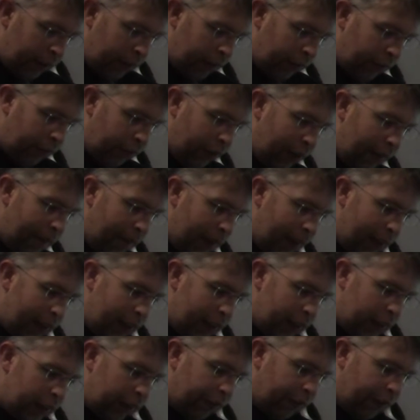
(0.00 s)
3
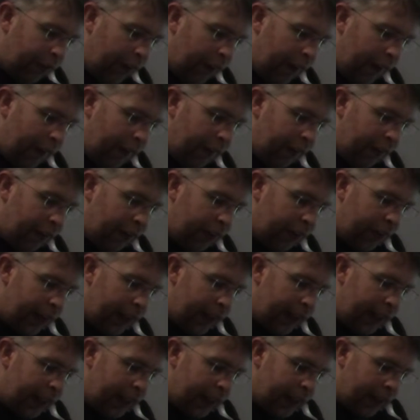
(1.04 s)
minus 4 over
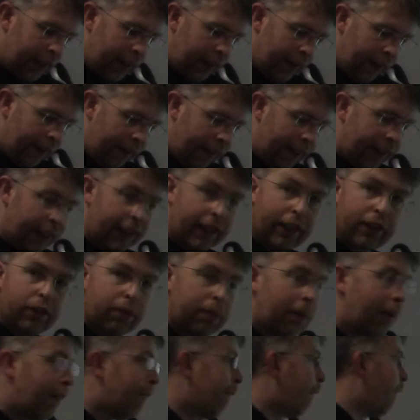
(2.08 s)
3 gives
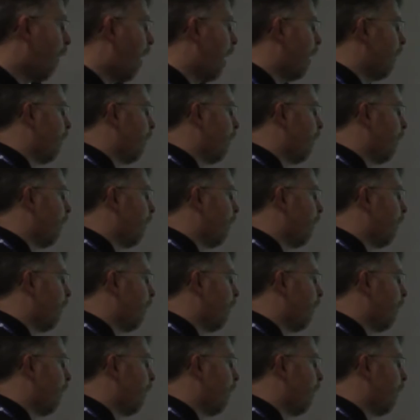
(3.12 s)
me 5